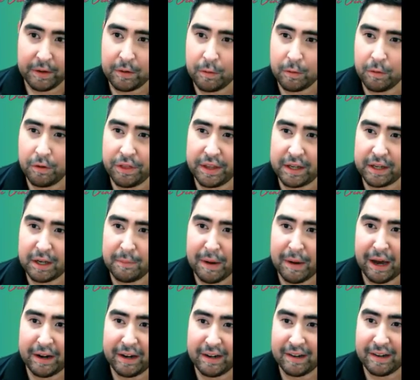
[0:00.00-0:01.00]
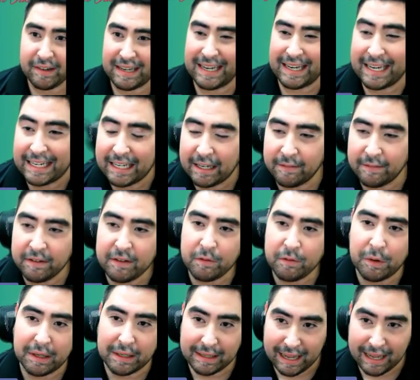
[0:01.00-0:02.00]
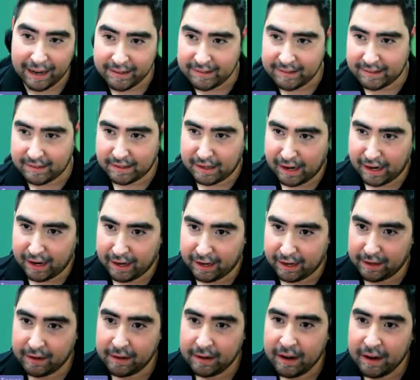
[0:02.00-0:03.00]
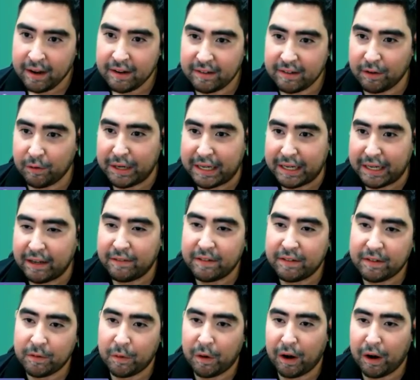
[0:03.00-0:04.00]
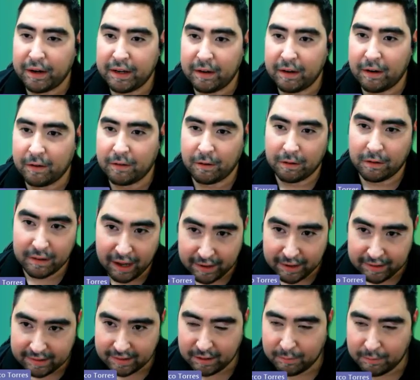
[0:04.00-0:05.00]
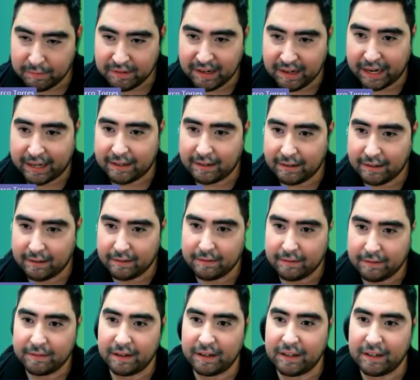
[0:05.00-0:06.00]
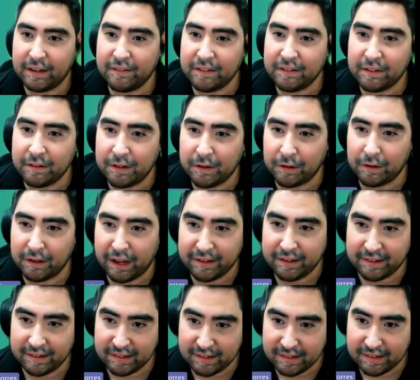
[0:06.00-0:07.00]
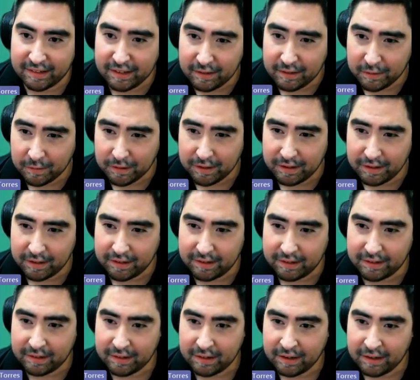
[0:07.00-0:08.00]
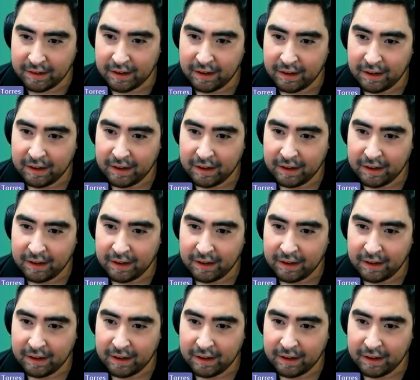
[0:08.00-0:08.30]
But the cool thing about it is it gives you a lesson guide. So it gives you on here your lesson objective. It gives you your lesson sequence.